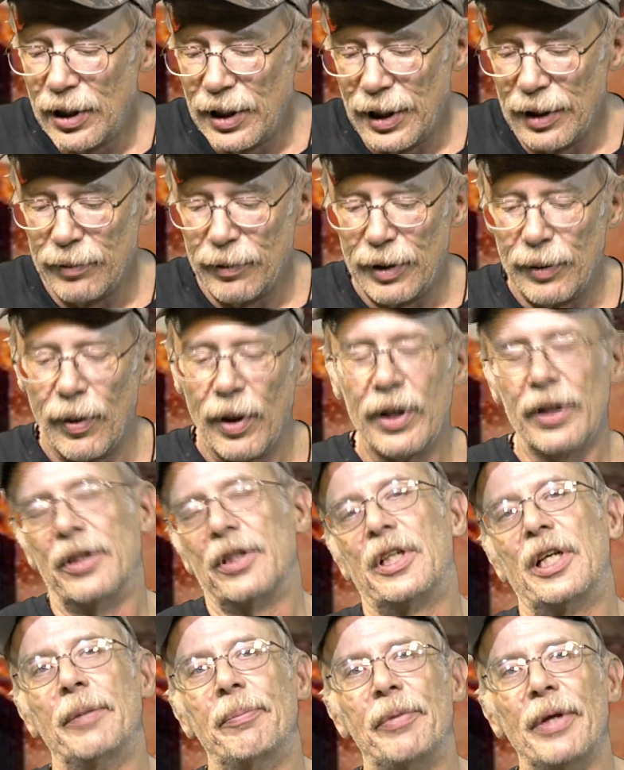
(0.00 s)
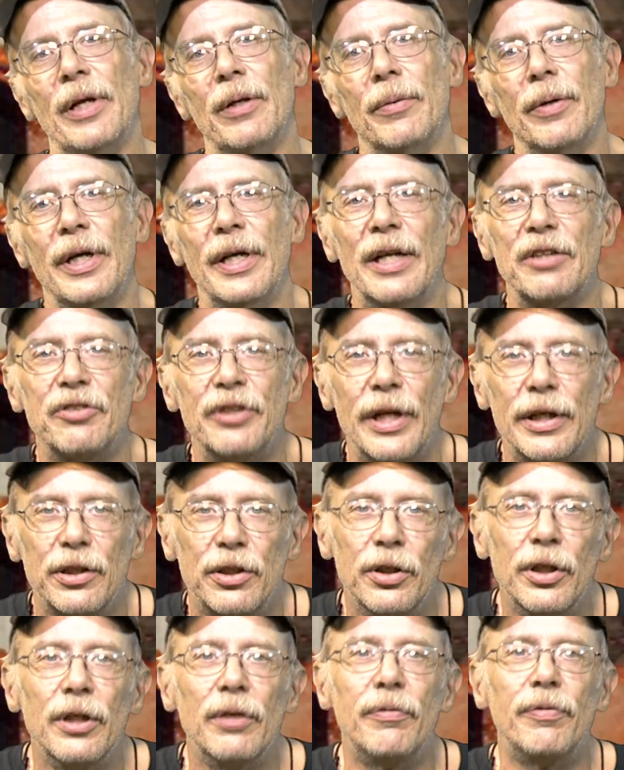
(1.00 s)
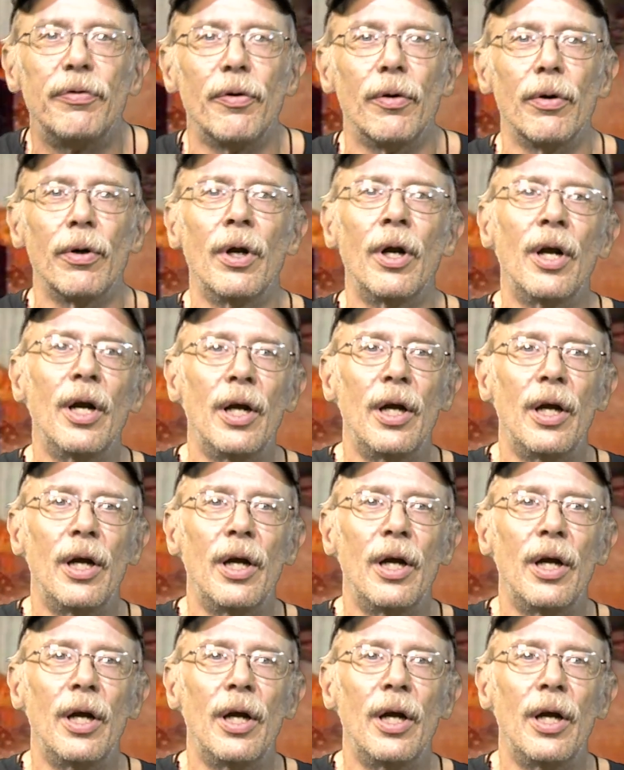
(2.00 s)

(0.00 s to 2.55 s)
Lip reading: And we wanted to keep that away. That's not good for